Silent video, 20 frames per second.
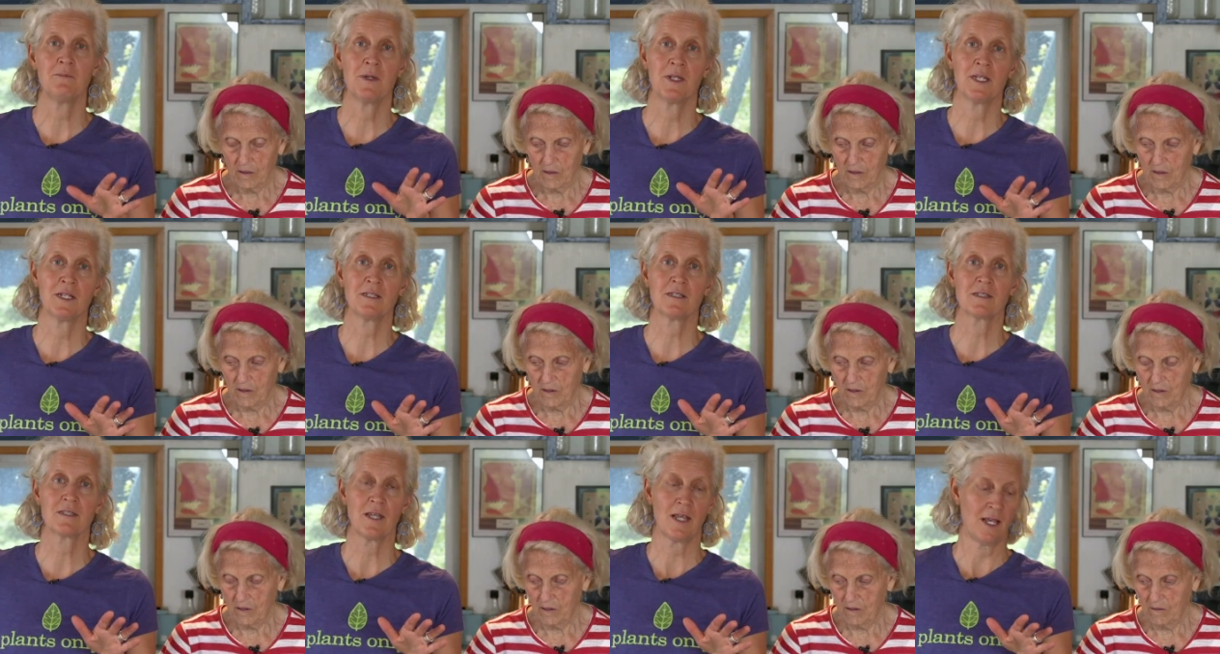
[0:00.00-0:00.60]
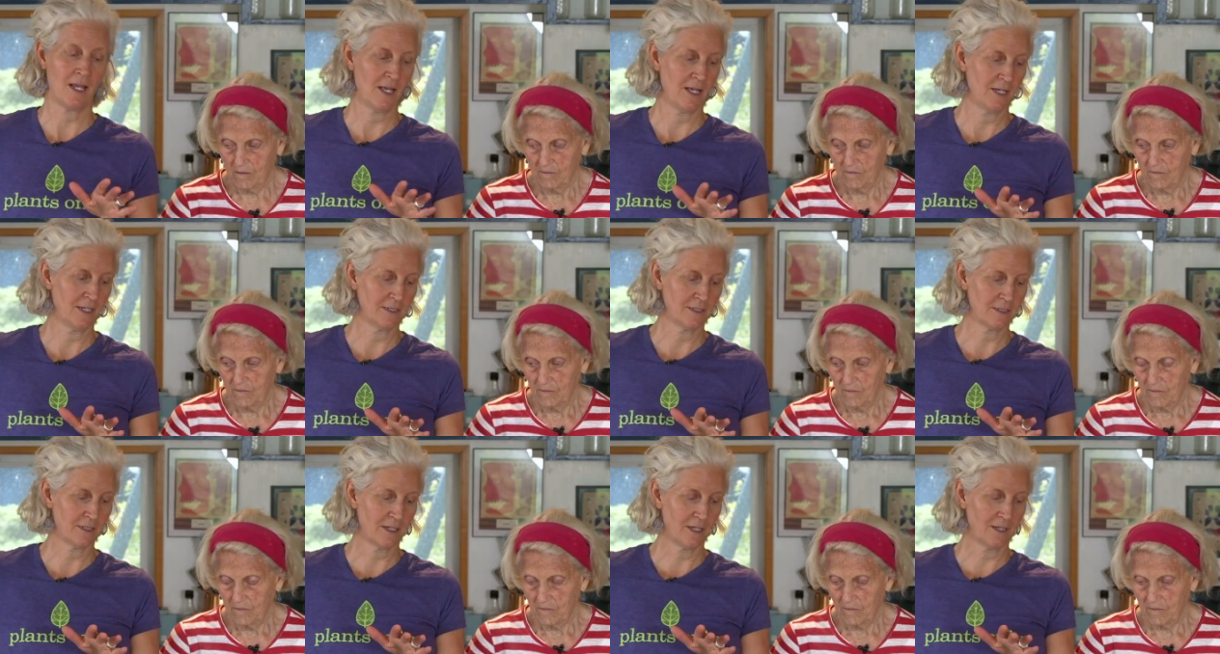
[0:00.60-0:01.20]
Speaker 1: minutes,
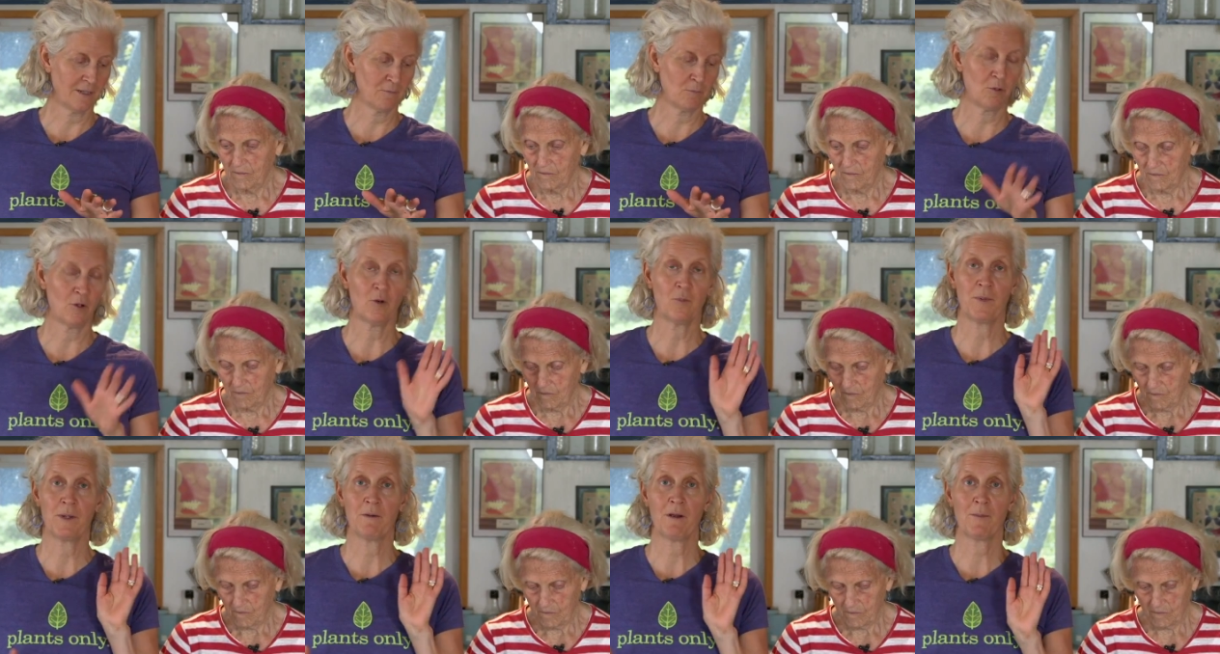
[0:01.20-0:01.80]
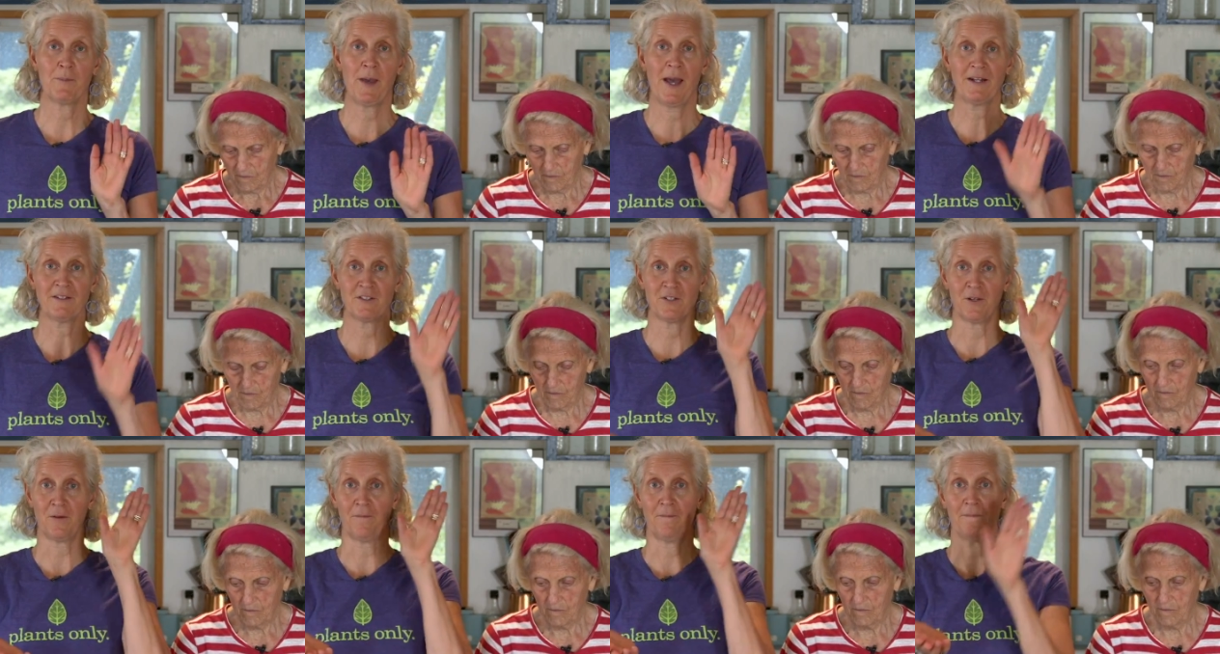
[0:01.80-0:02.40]
and we'll be right back to
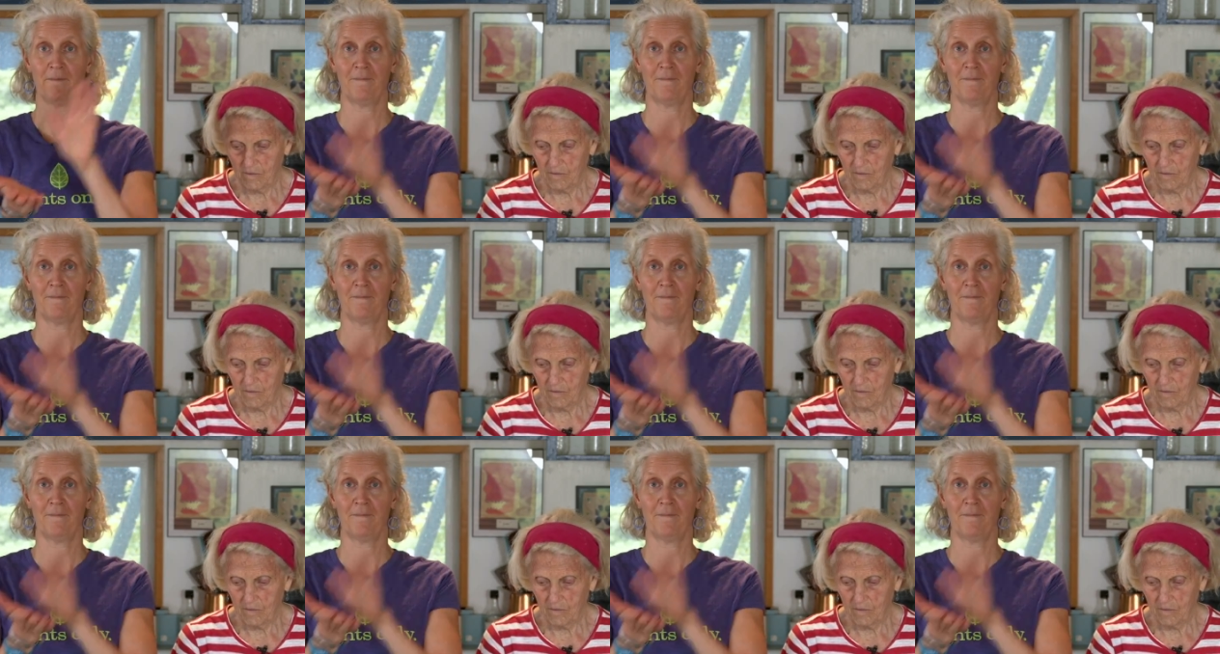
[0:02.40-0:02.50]
you.